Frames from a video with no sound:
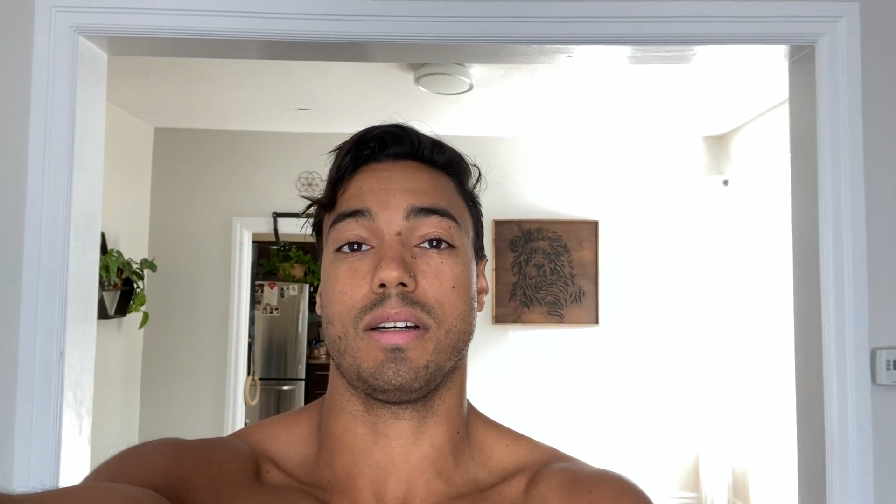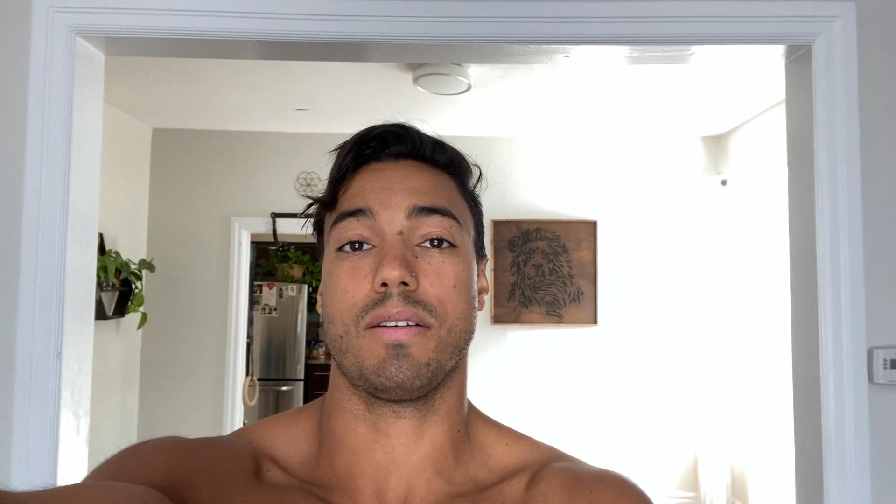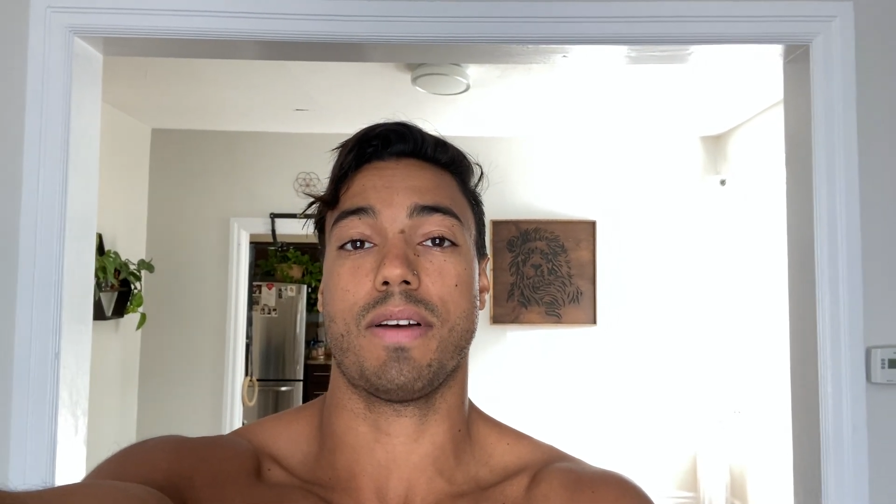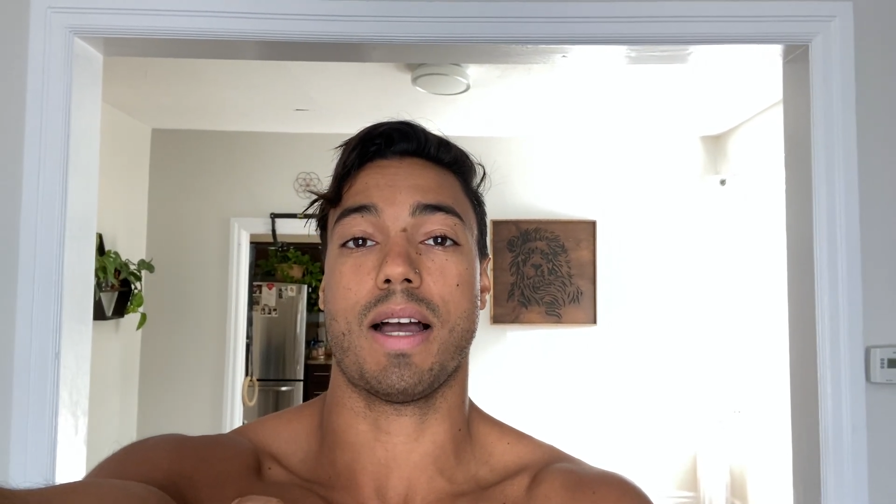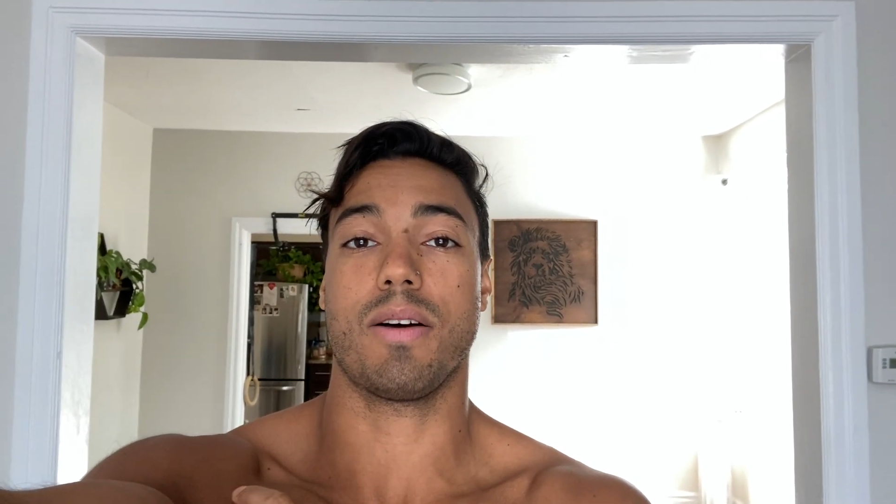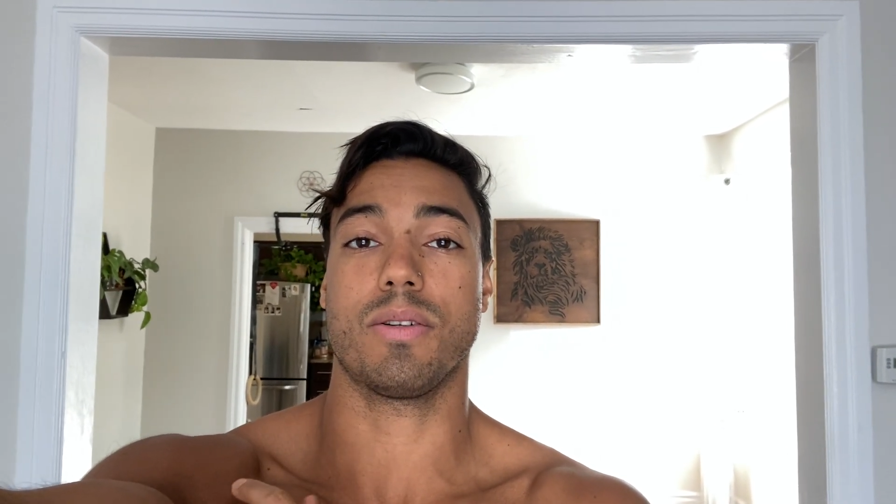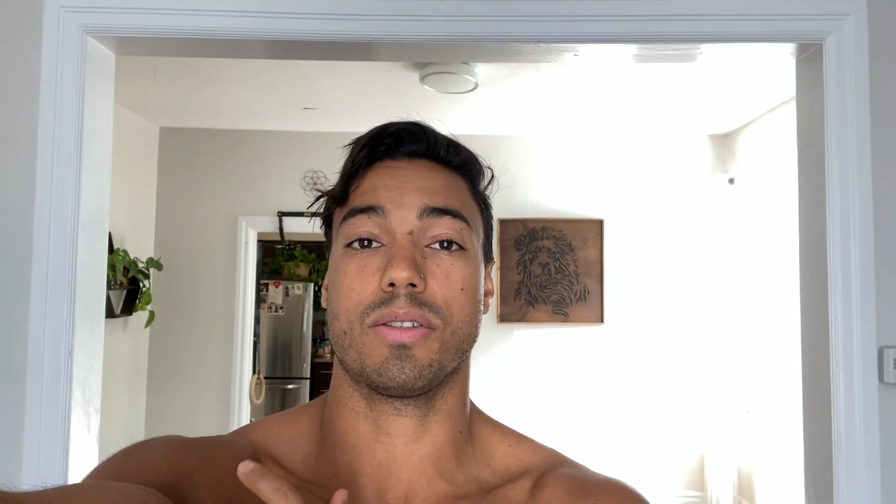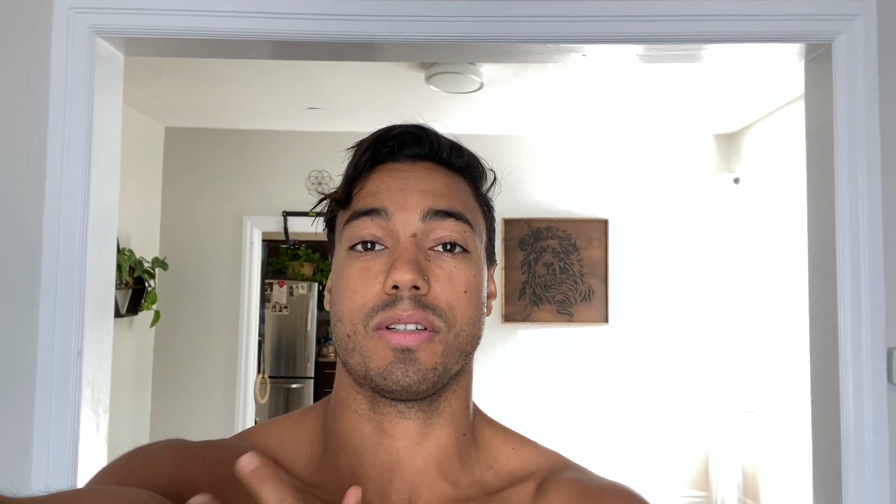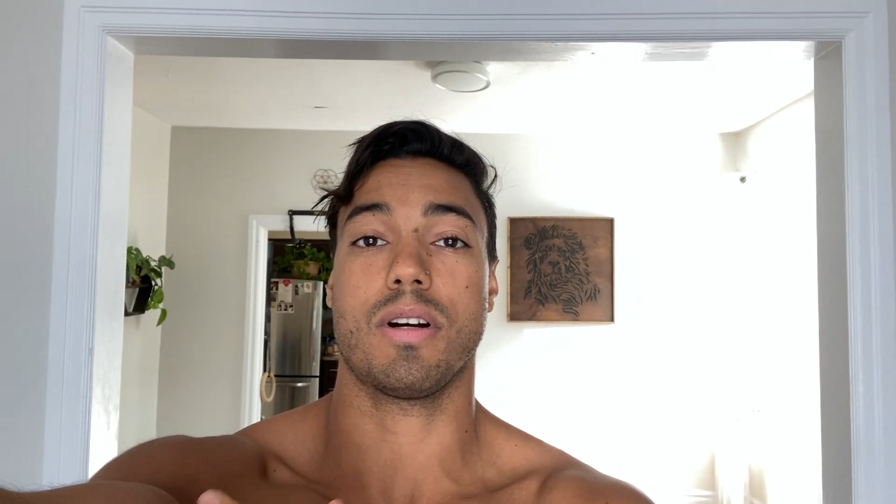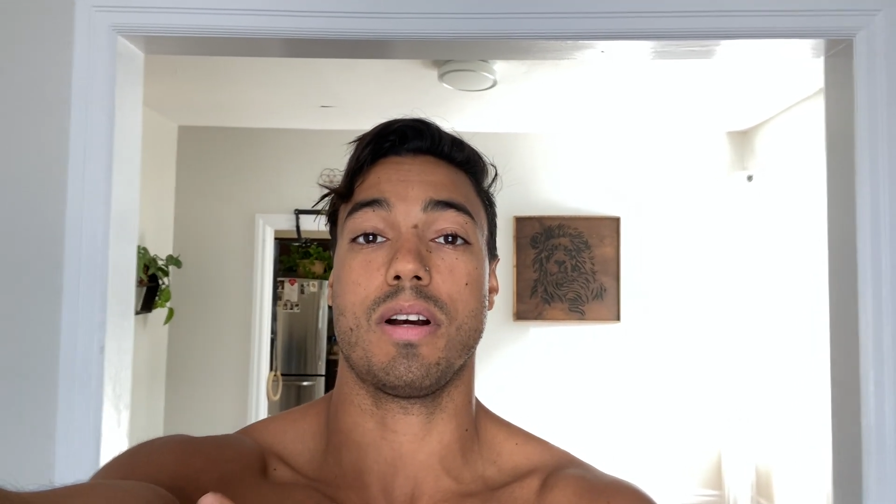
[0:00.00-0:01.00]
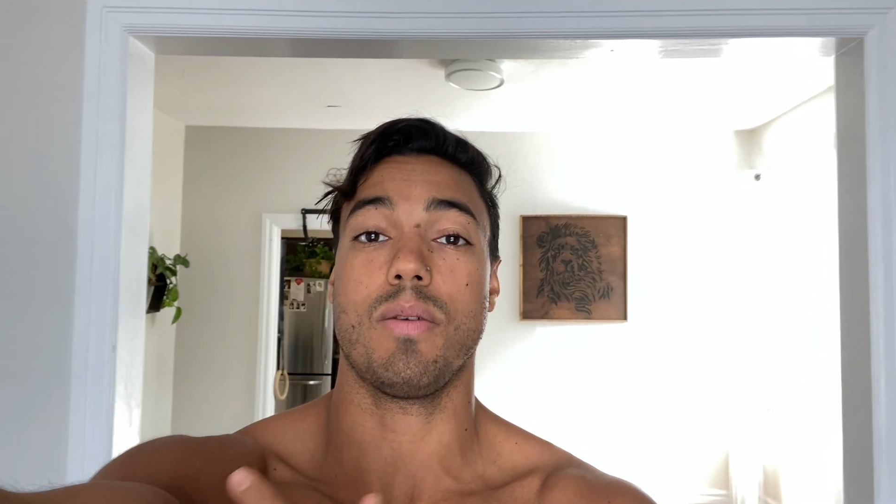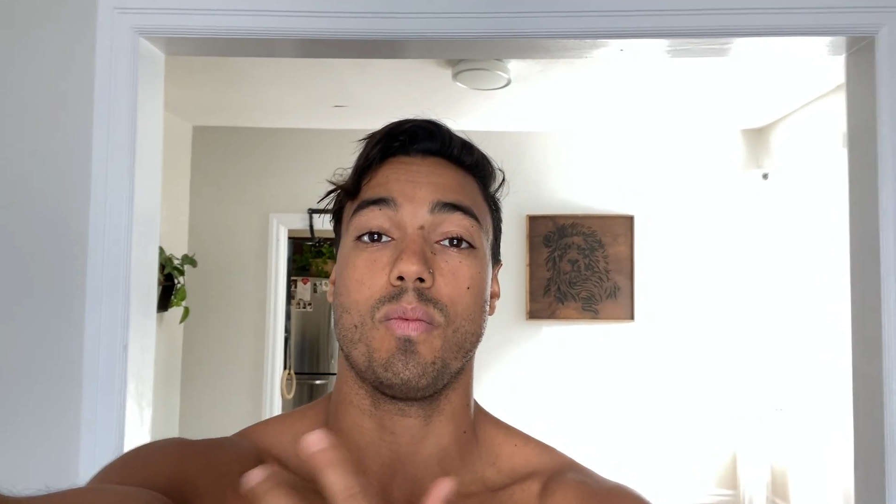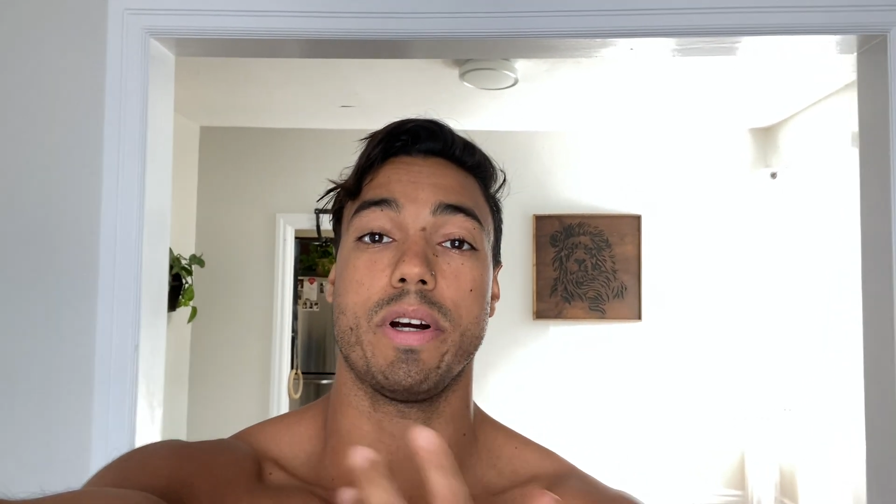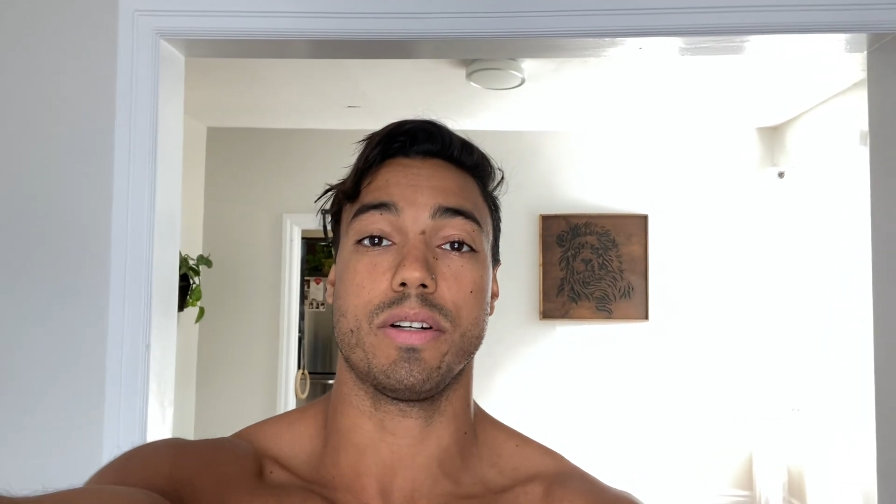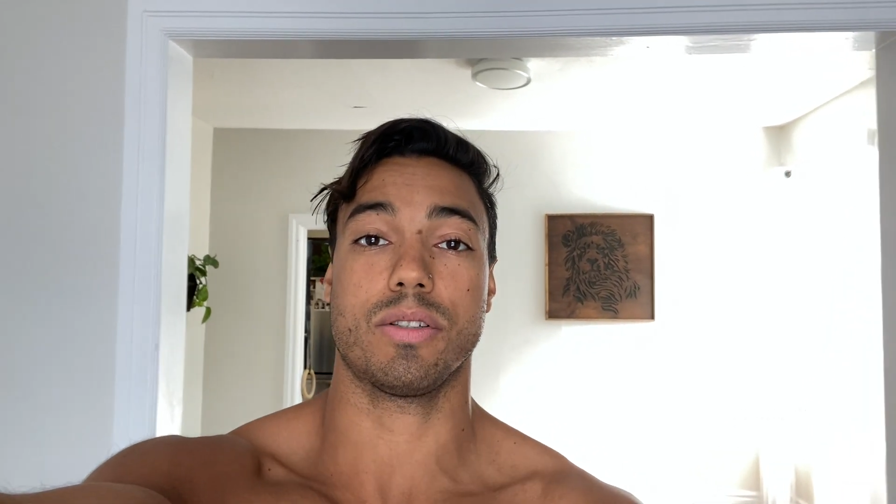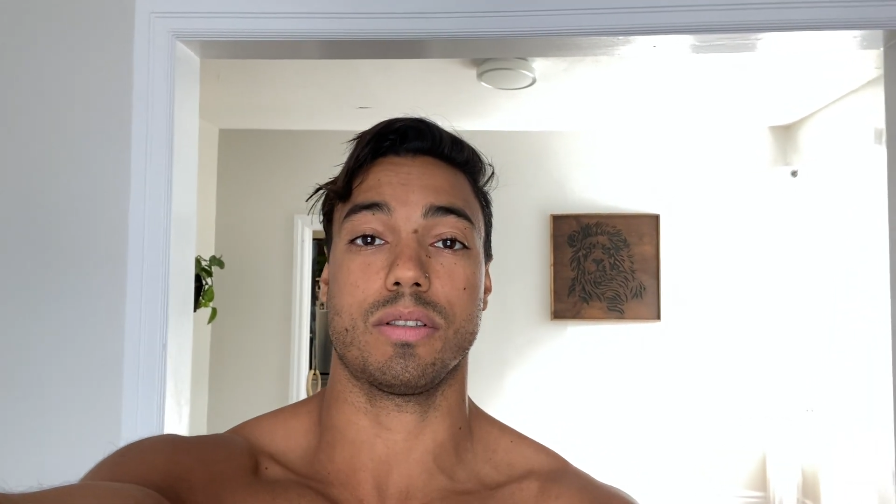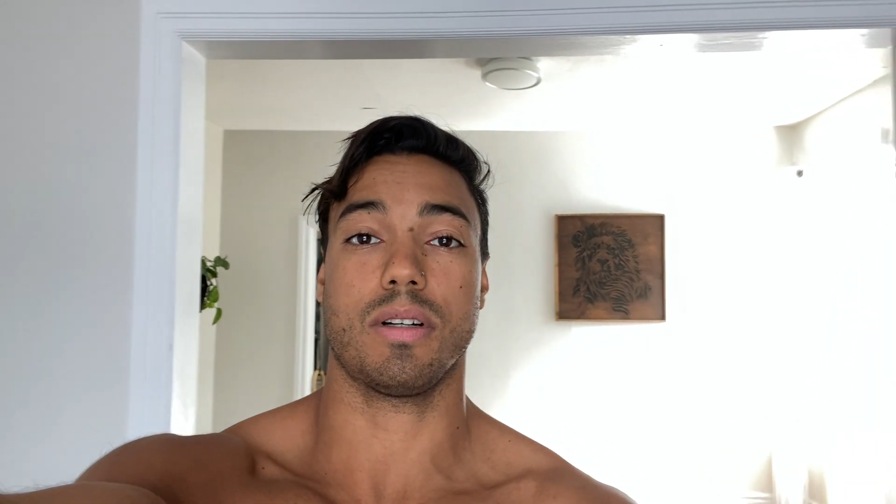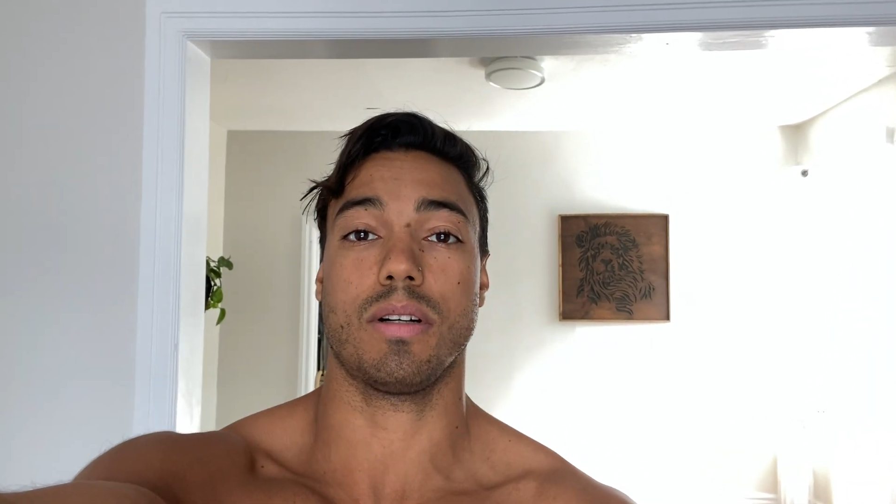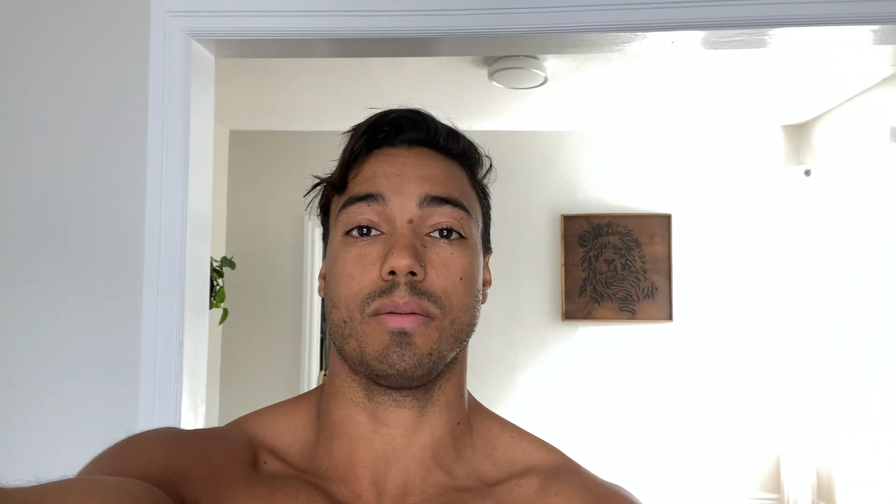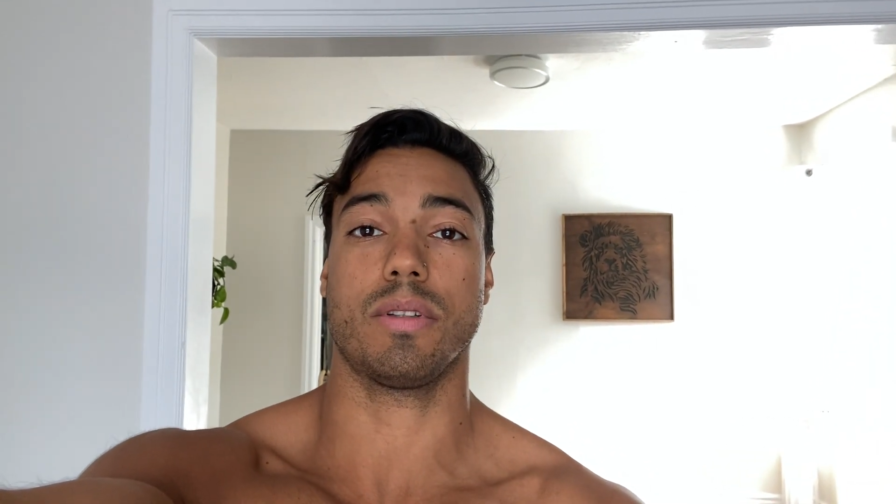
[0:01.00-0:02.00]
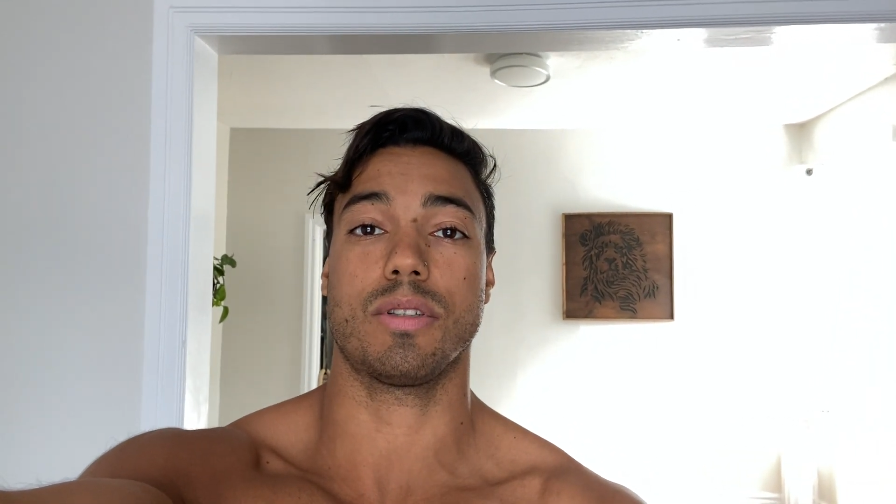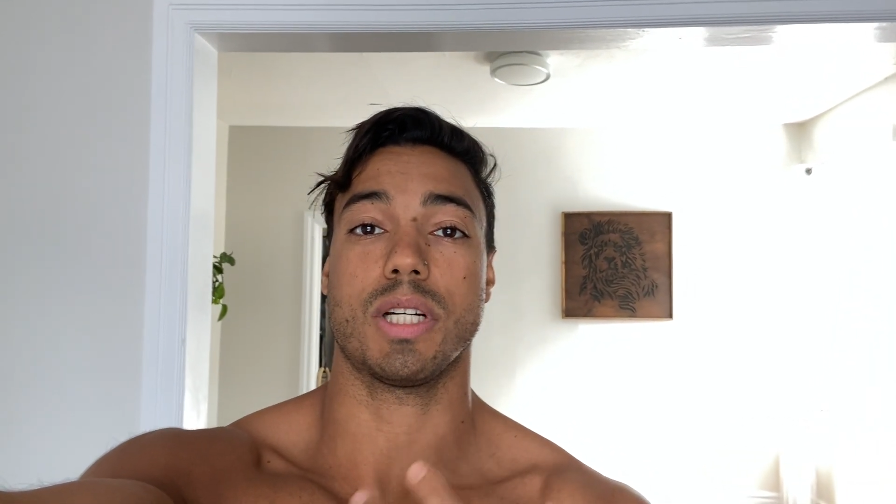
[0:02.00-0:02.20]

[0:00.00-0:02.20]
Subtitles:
of how to start and where to start with